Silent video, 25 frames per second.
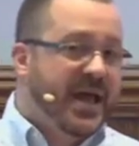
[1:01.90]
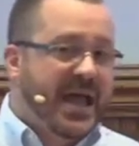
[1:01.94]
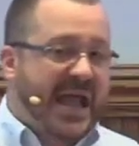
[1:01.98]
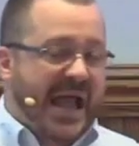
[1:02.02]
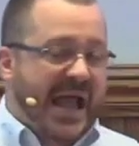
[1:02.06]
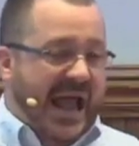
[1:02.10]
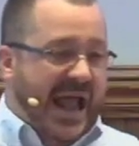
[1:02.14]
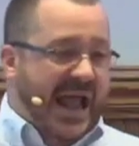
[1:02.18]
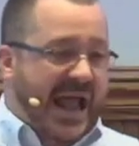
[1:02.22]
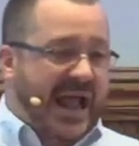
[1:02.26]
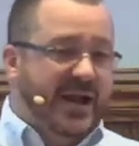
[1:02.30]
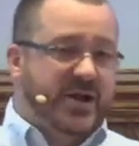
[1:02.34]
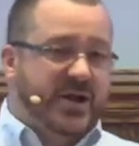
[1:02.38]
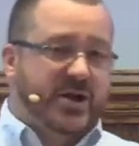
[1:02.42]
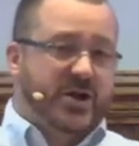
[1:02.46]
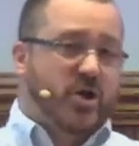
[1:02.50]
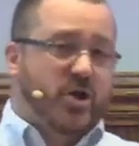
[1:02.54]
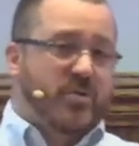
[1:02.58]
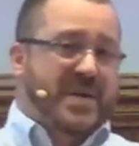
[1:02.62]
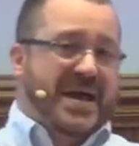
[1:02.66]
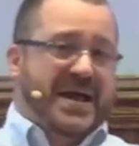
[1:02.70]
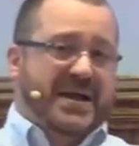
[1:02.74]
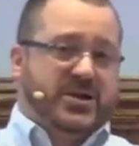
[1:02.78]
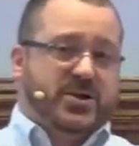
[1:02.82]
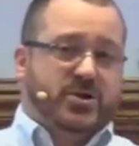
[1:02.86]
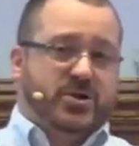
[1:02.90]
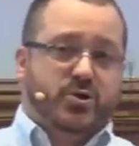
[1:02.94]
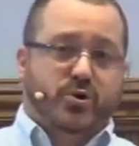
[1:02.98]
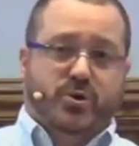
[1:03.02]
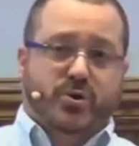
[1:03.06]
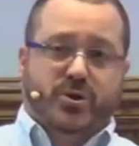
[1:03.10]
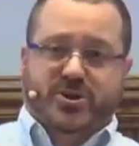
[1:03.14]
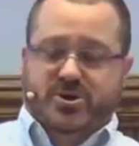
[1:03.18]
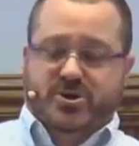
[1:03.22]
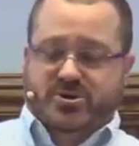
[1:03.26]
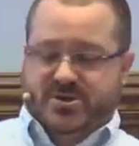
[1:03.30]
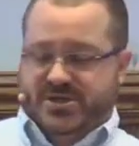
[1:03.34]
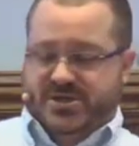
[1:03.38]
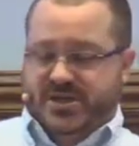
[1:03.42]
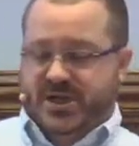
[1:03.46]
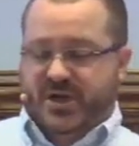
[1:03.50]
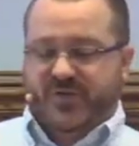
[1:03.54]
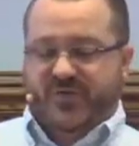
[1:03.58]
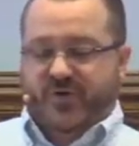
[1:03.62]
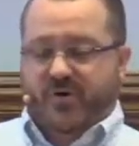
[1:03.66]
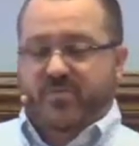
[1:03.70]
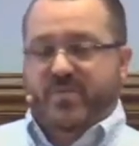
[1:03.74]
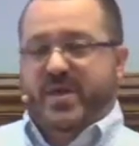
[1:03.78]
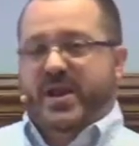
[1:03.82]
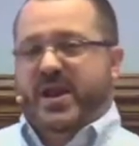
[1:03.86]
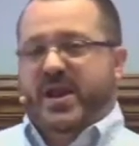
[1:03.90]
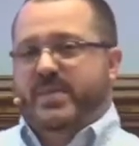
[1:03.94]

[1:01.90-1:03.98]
and going to go back to Luke 13 for a minute, about